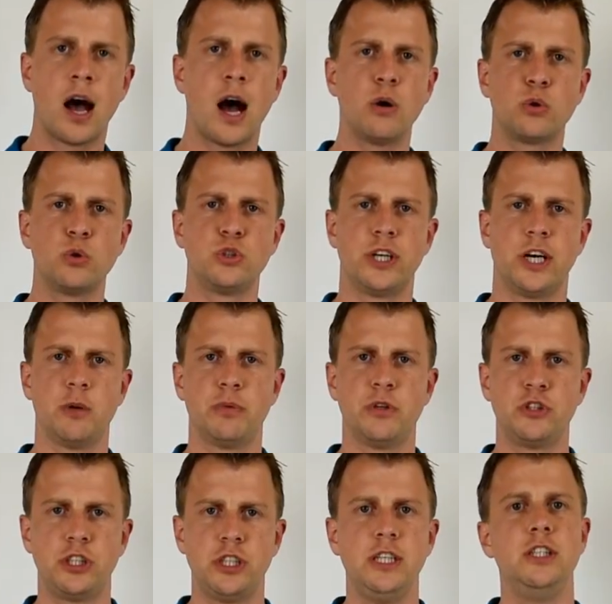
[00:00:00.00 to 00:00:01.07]
how to set up
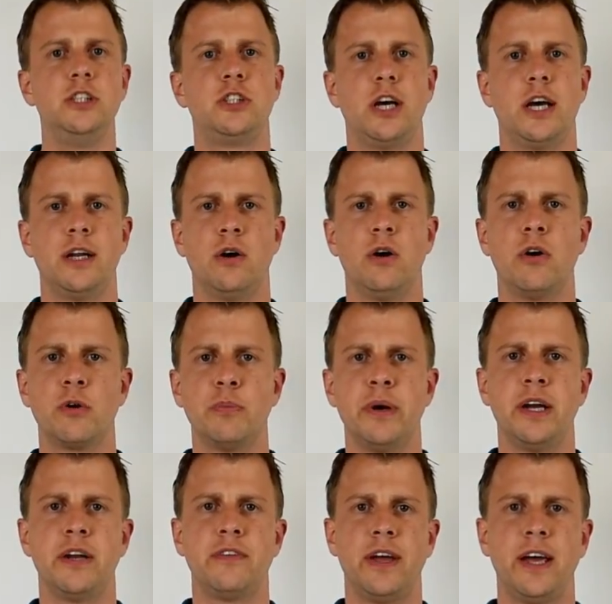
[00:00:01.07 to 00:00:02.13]
the scenes and the
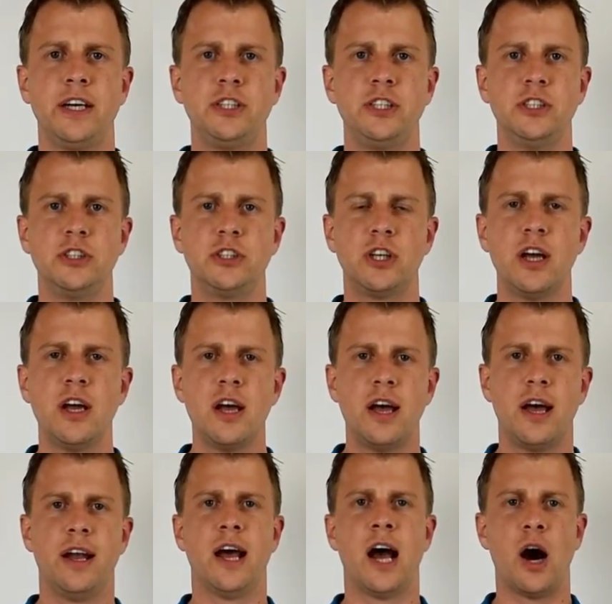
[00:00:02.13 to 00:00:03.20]
automated actions,
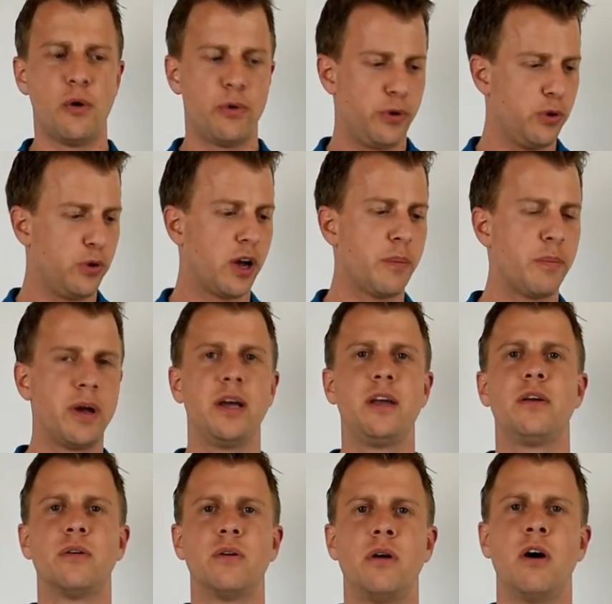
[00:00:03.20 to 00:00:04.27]
and how you can
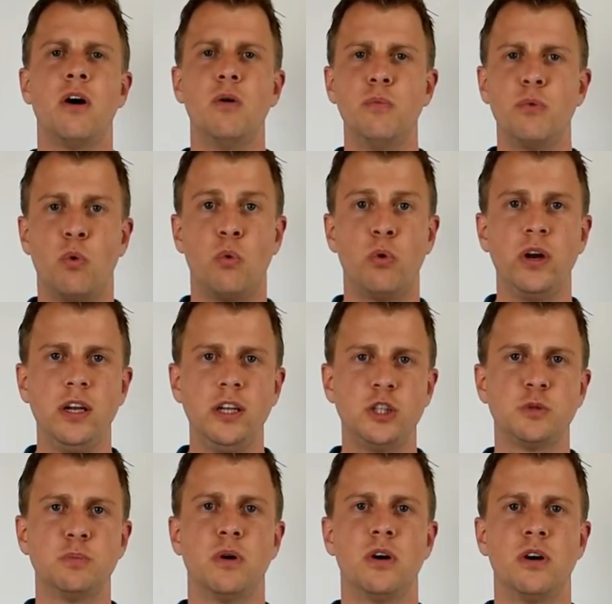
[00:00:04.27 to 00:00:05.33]
make your home
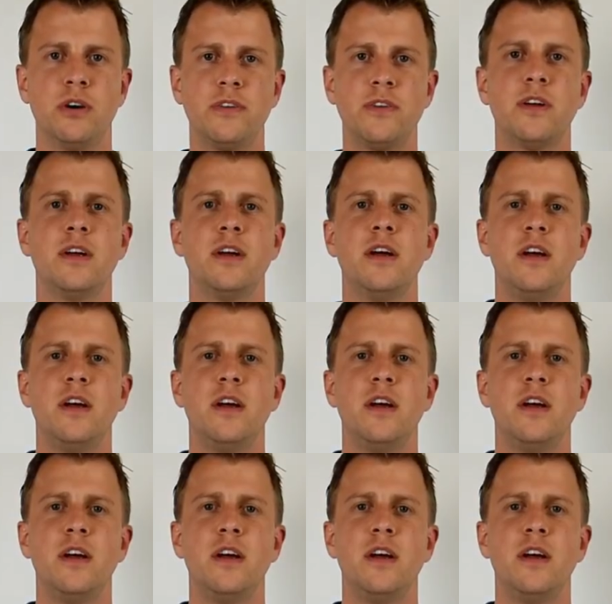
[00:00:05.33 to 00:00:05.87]
really smart.